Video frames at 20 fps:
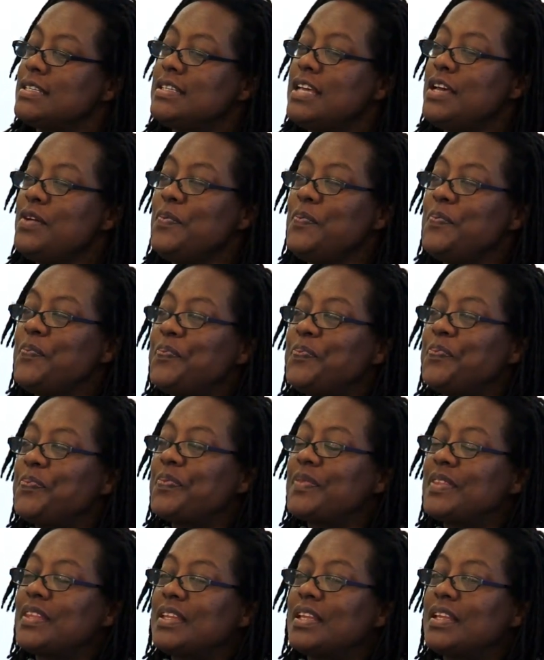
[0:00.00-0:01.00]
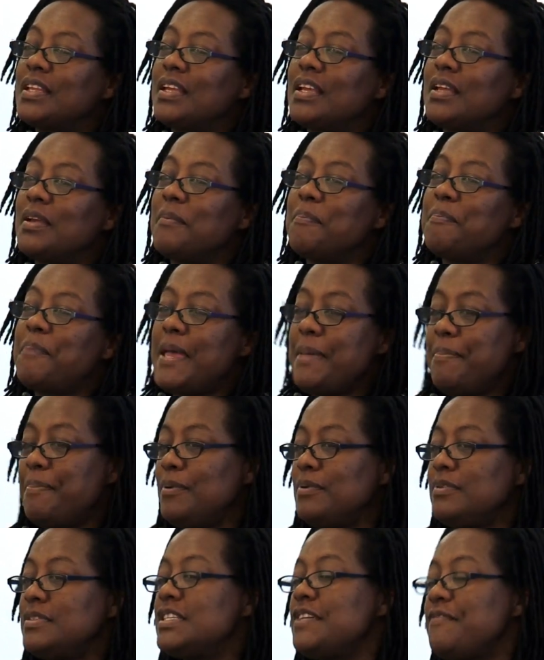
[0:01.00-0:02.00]
So
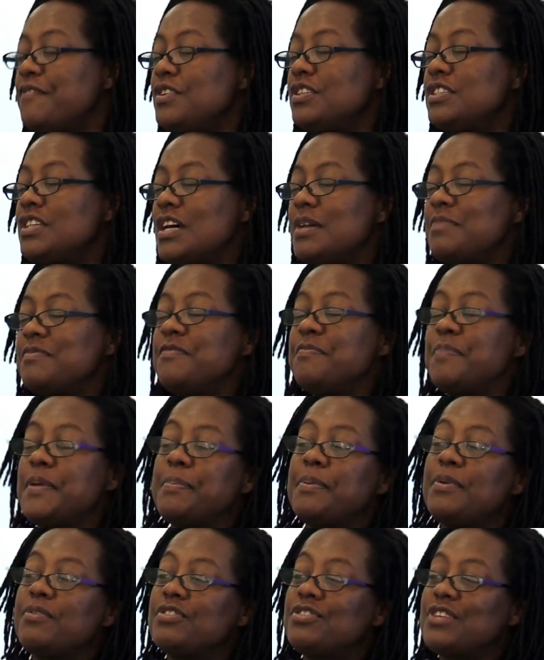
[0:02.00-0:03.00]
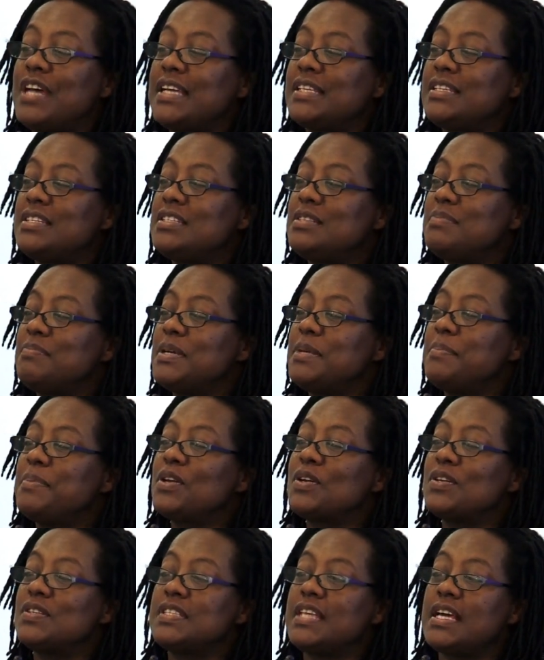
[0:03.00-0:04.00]
people, different types of people are attracted to me
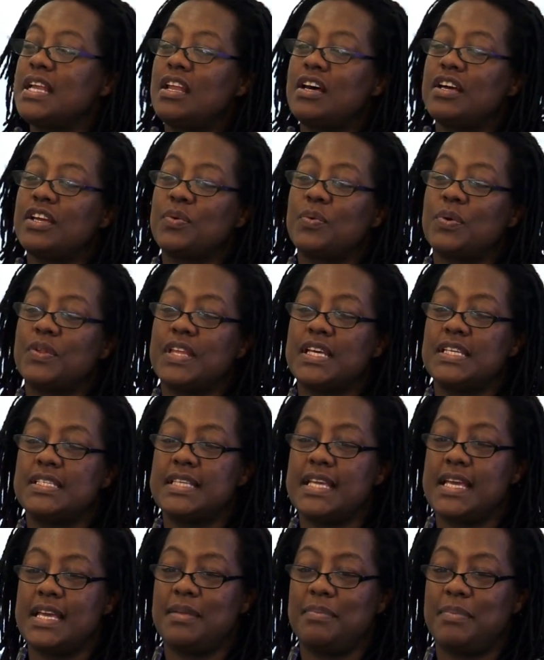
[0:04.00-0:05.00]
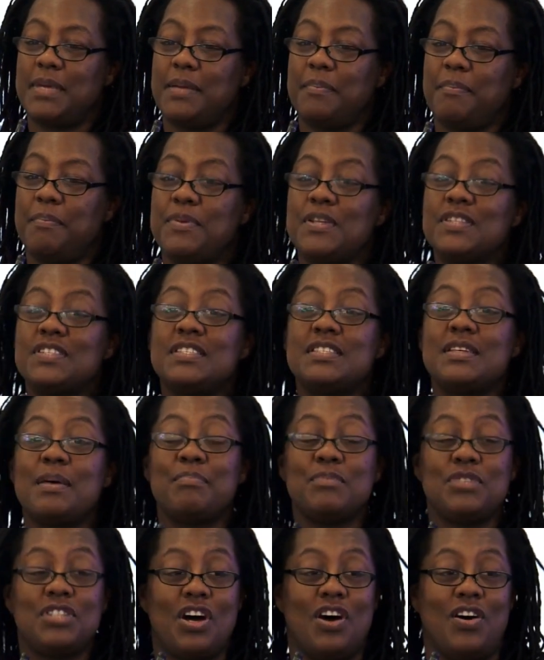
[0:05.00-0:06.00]
because they like what they see in me. But
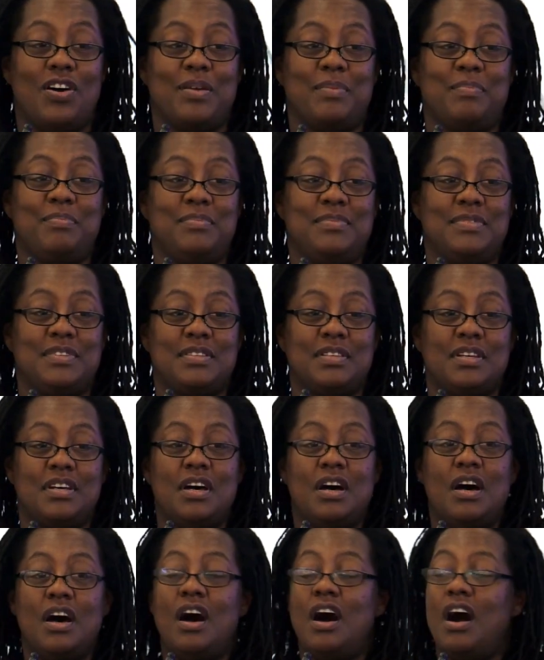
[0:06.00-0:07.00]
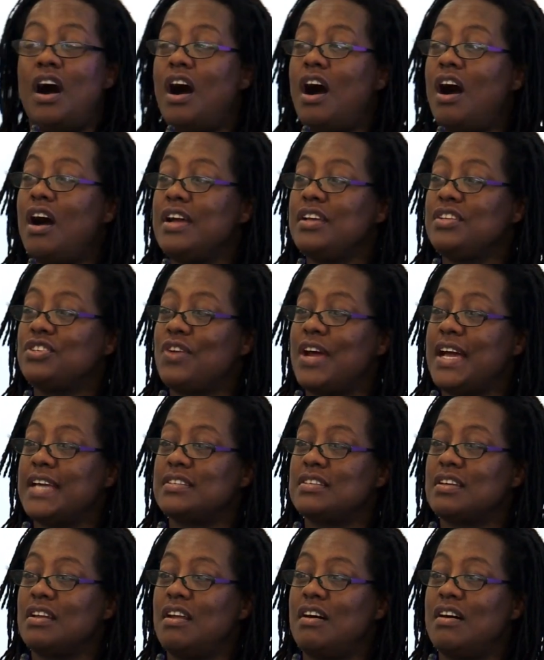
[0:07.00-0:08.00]
sometimes I
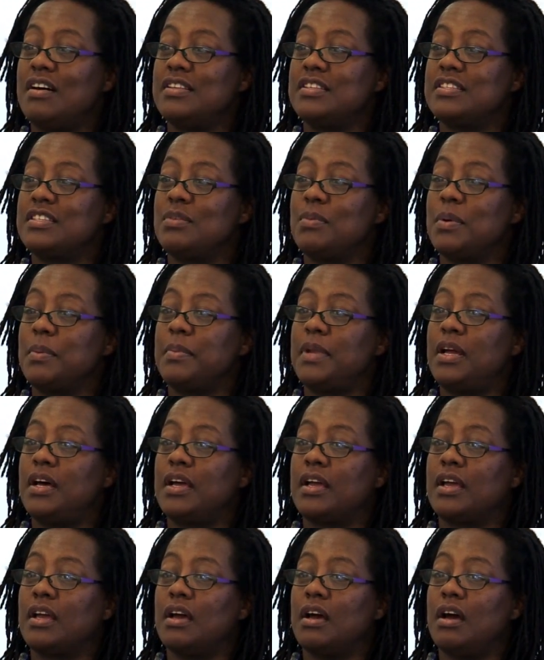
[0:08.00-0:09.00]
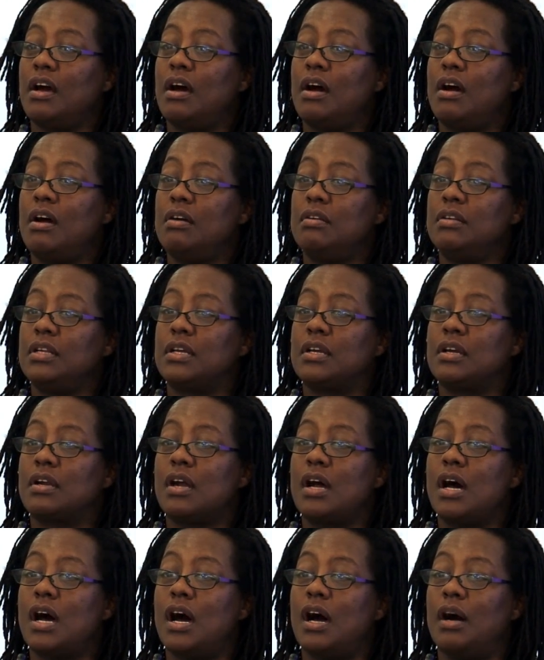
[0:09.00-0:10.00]
attract clients who I'm like, holy
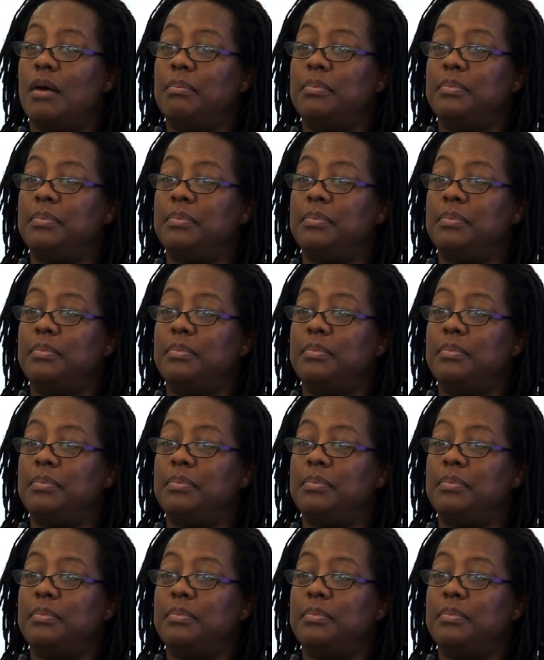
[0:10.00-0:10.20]
crap.